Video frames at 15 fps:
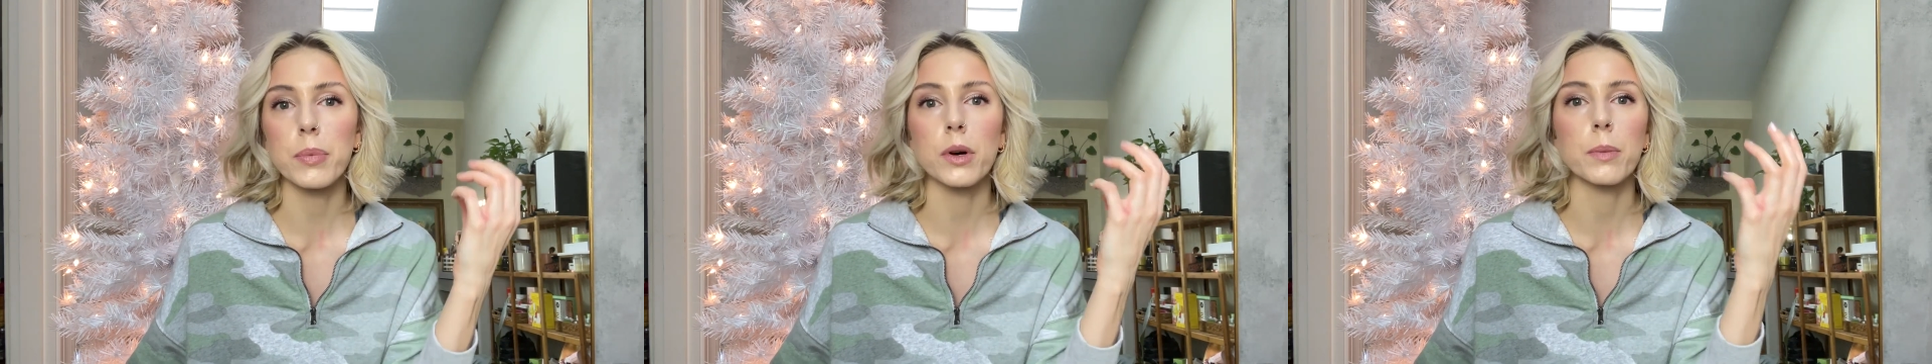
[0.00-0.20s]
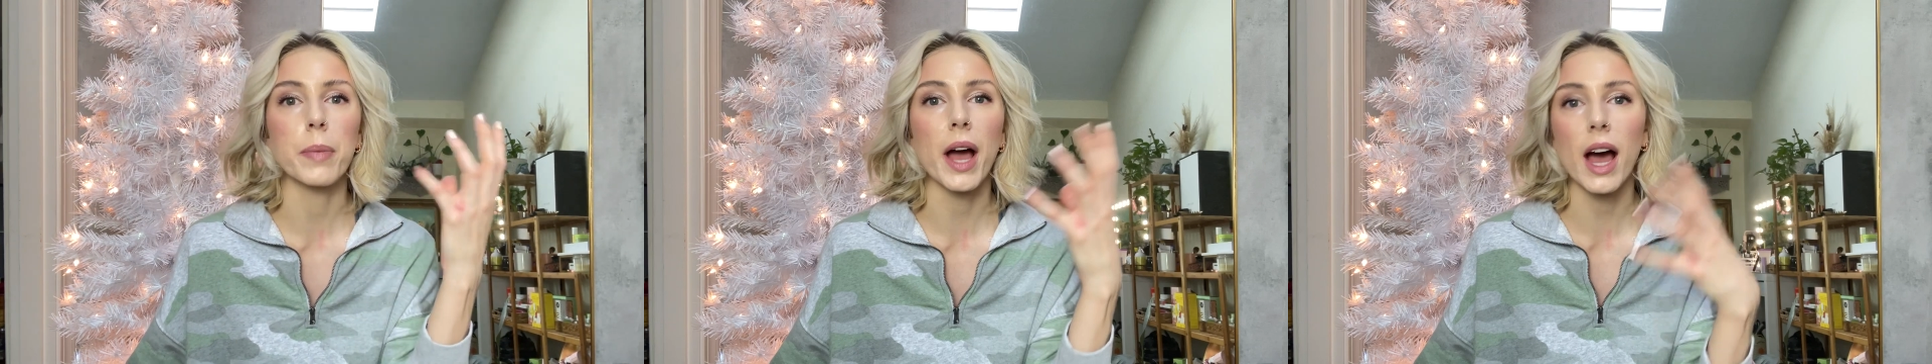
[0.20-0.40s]

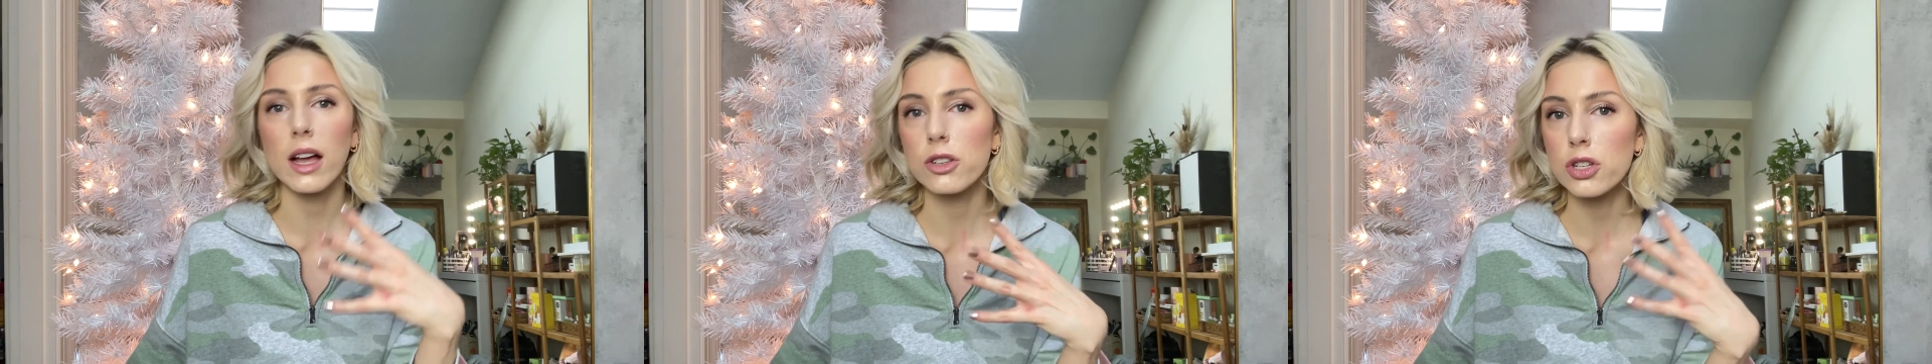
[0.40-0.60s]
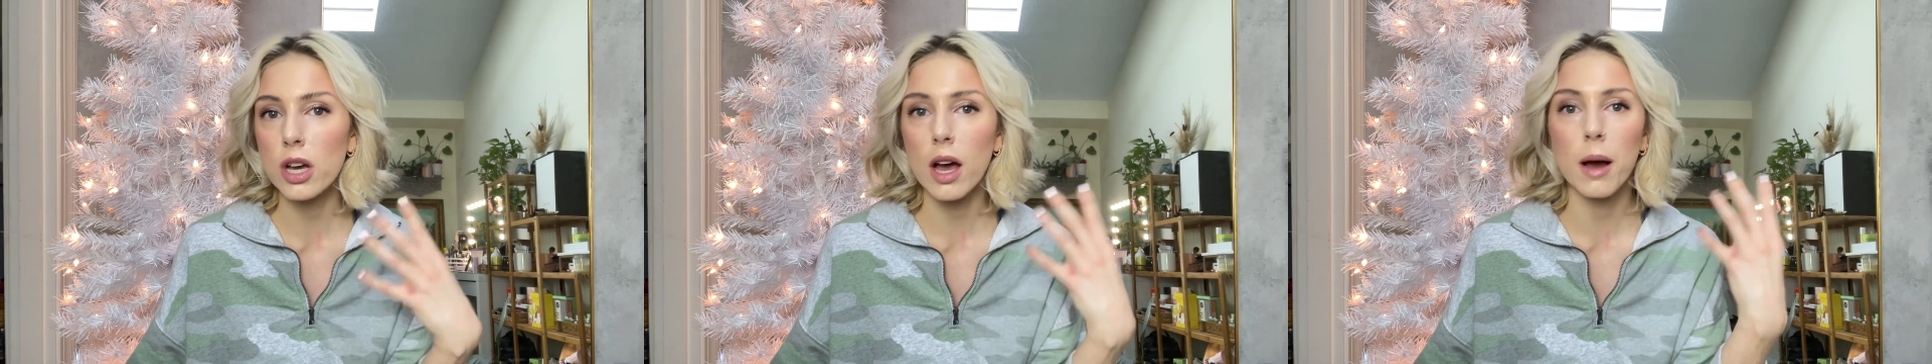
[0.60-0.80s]
or
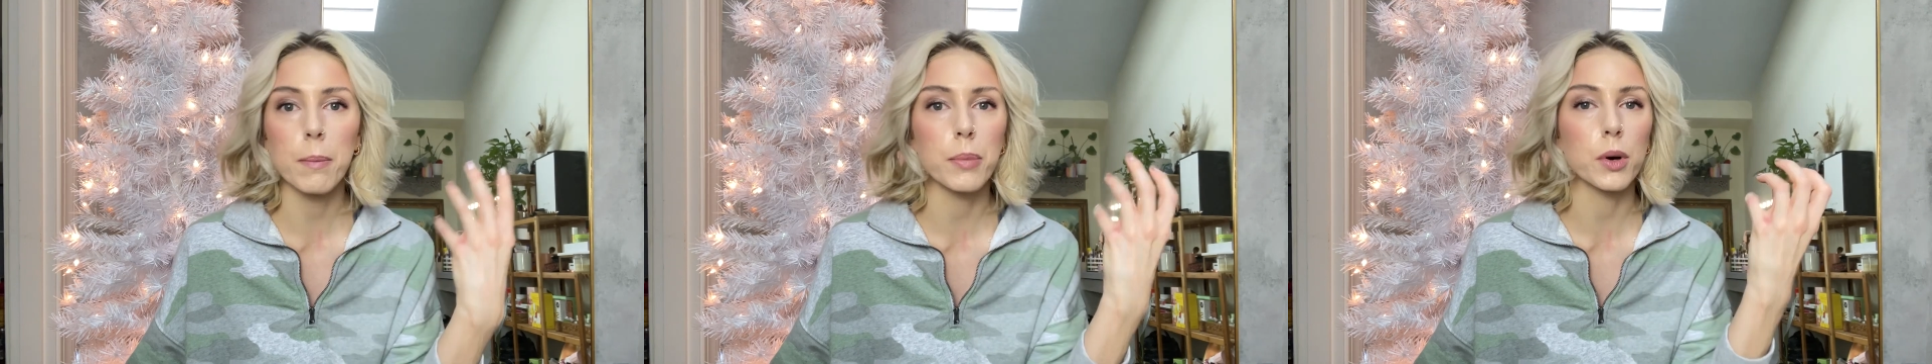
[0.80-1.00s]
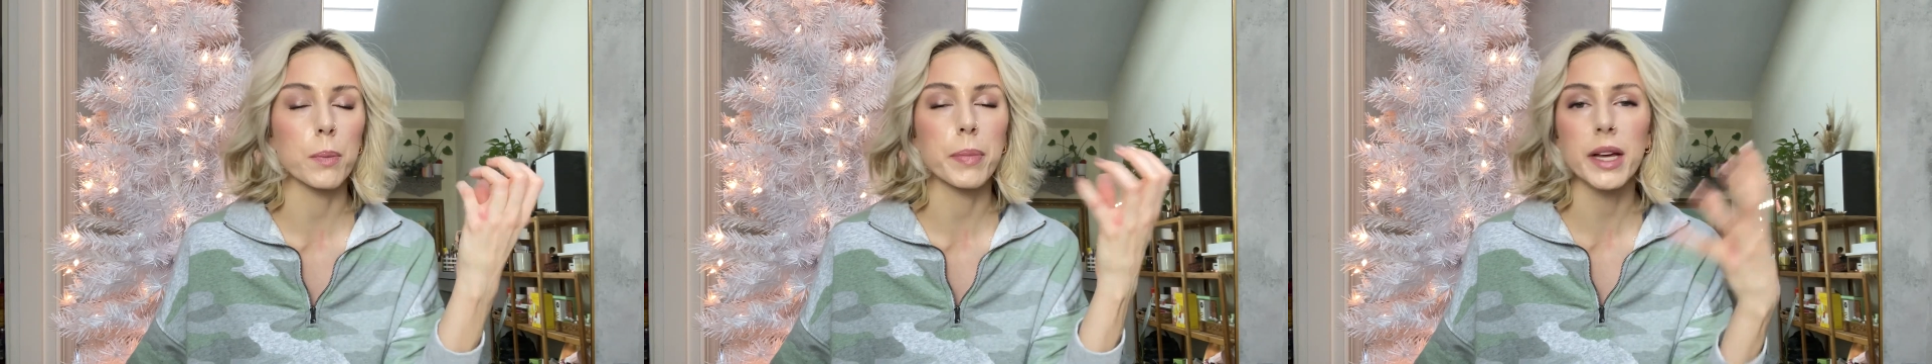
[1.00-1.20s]
patch up
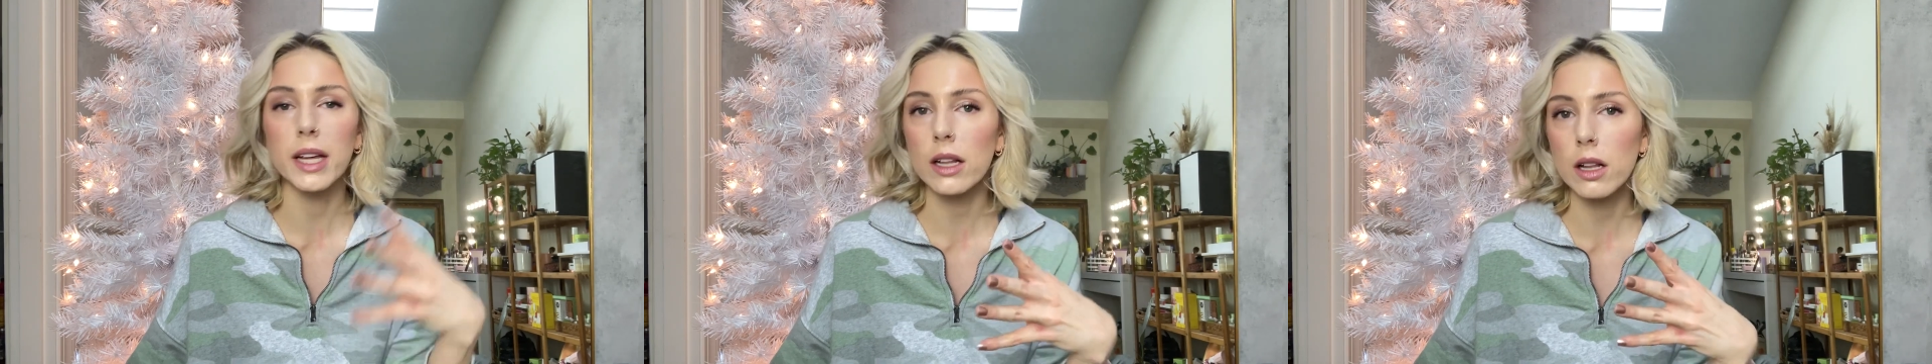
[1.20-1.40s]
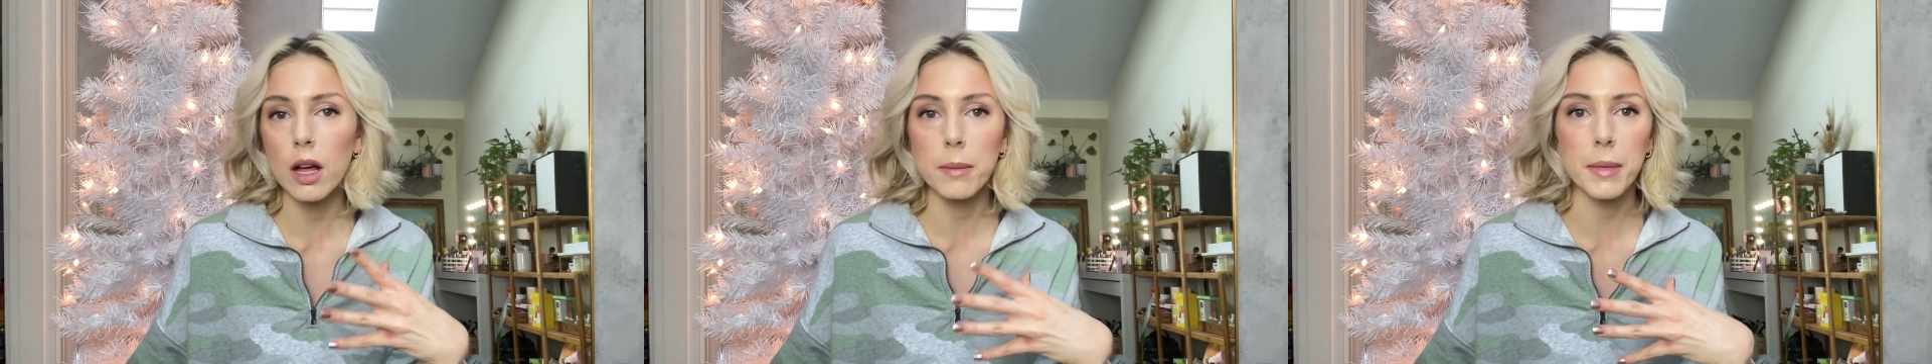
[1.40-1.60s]
or
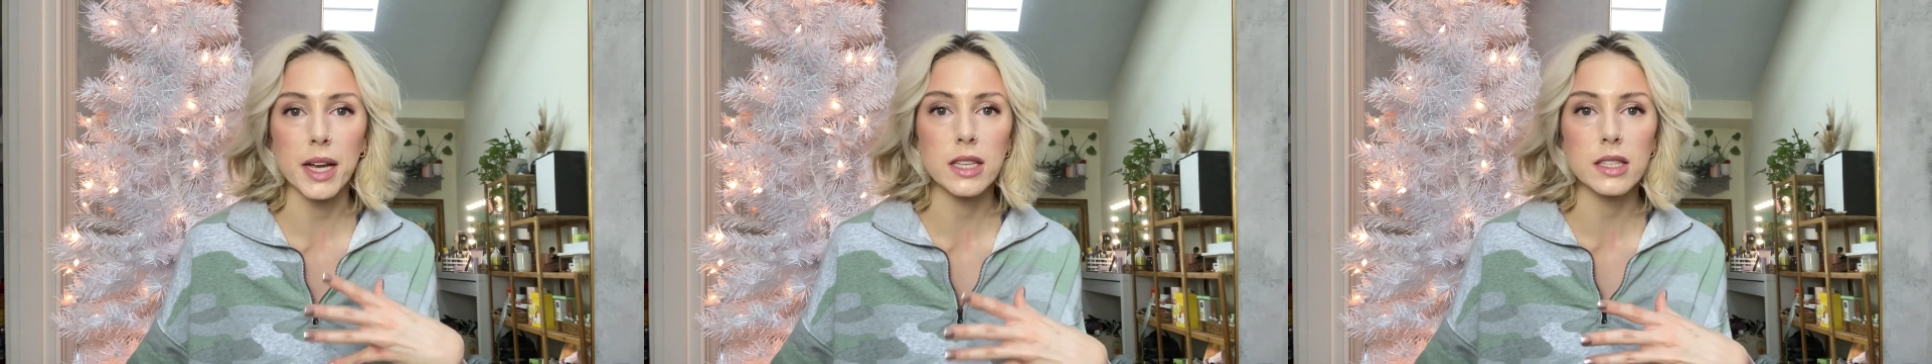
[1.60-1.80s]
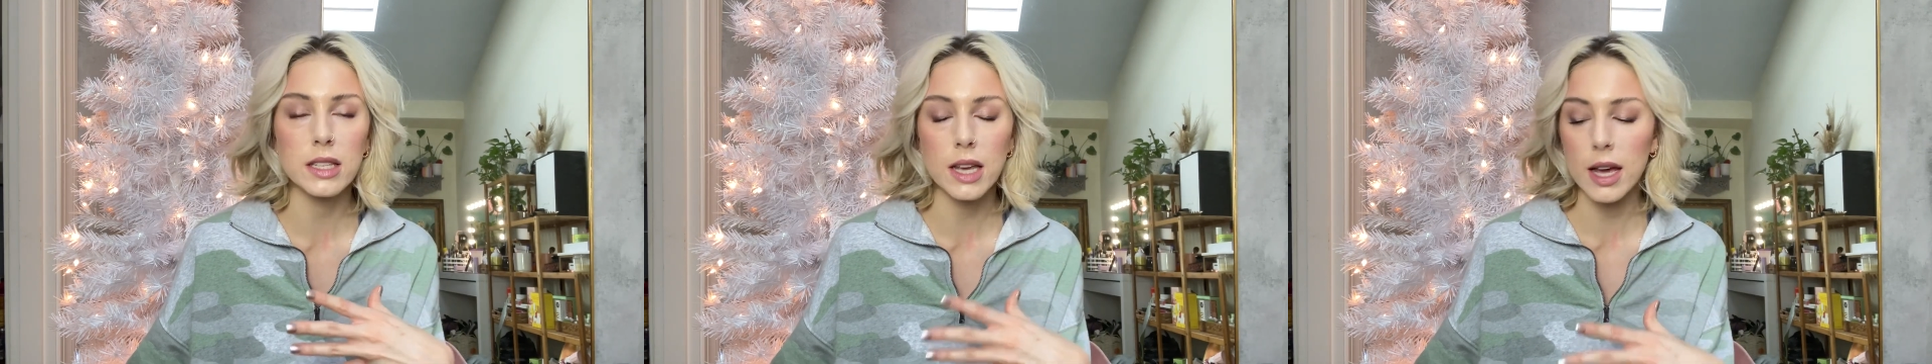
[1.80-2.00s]
pill on my
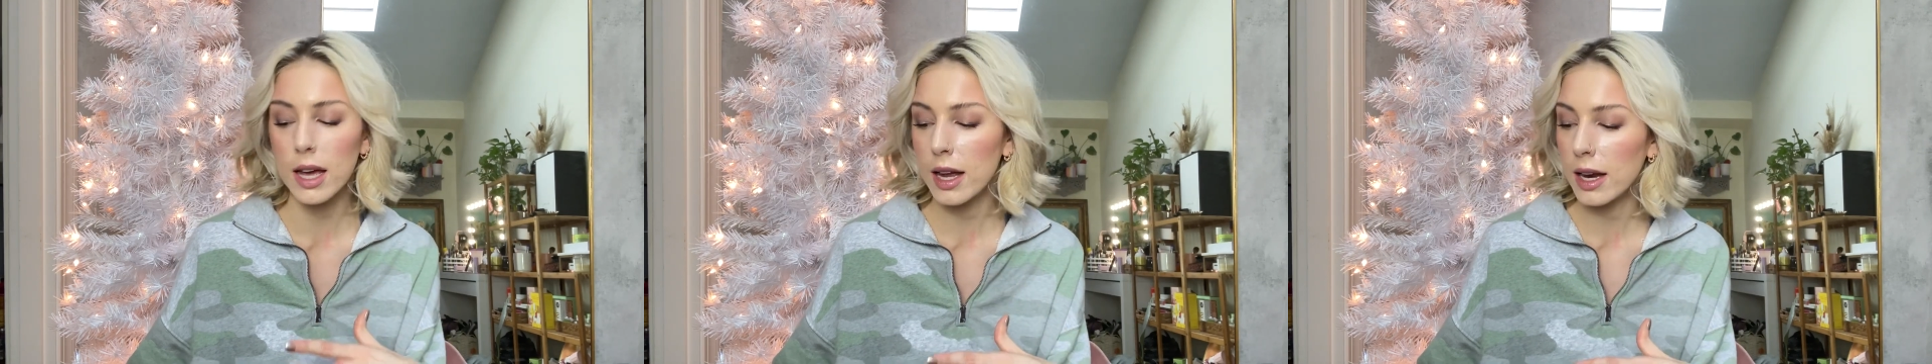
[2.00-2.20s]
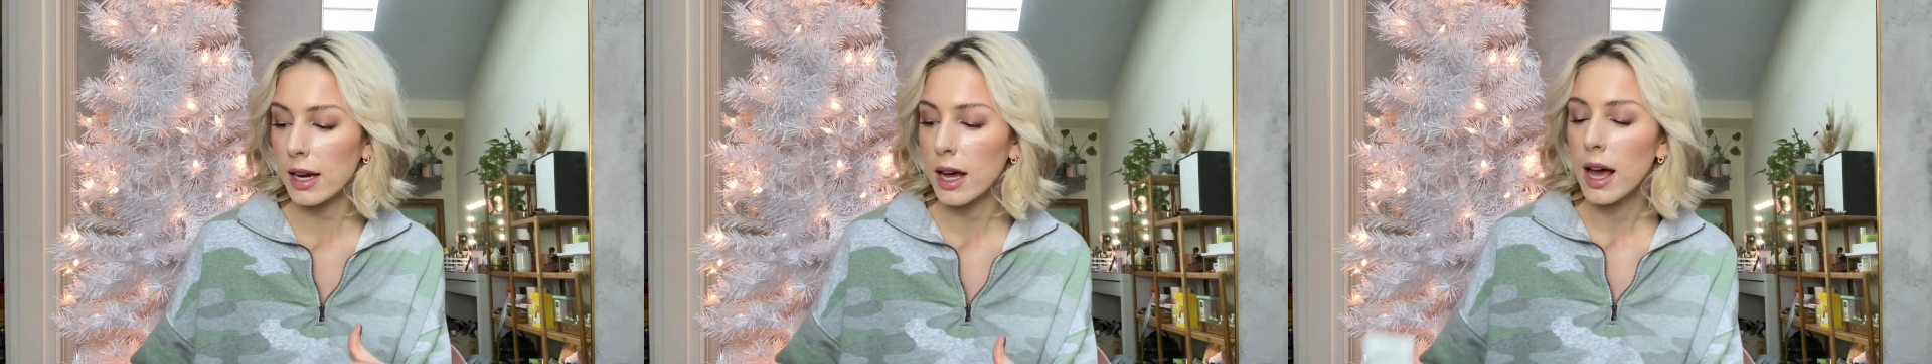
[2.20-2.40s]

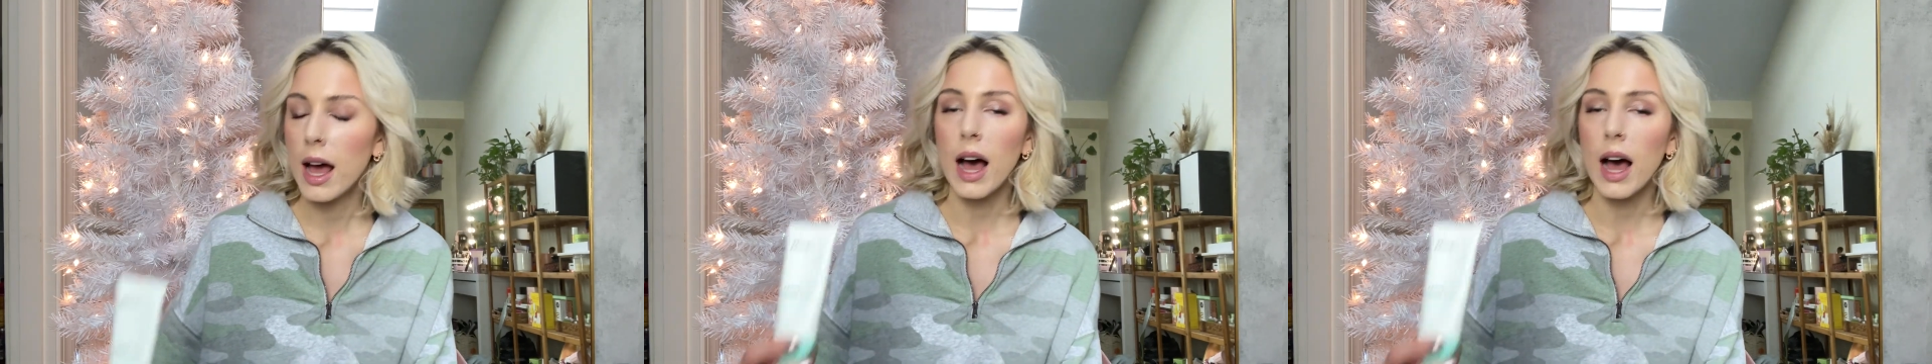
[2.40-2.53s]
skin.